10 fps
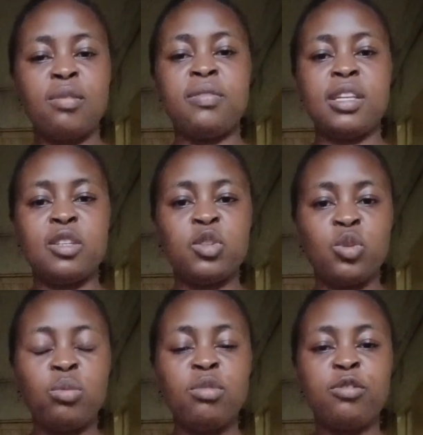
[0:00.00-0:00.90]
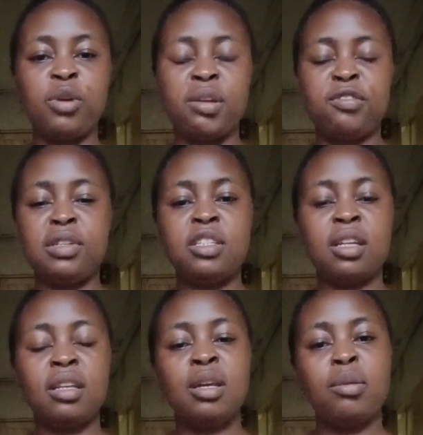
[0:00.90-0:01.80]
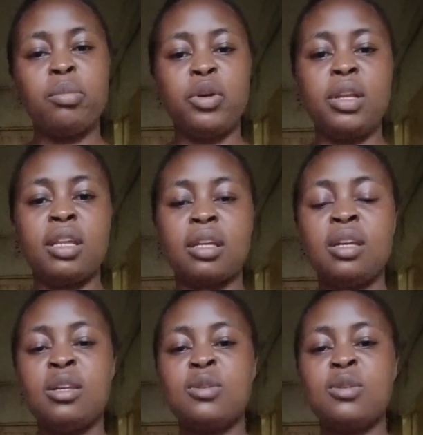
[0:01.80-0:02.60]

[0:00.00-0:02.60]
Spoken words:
of the tube for efficient boiling.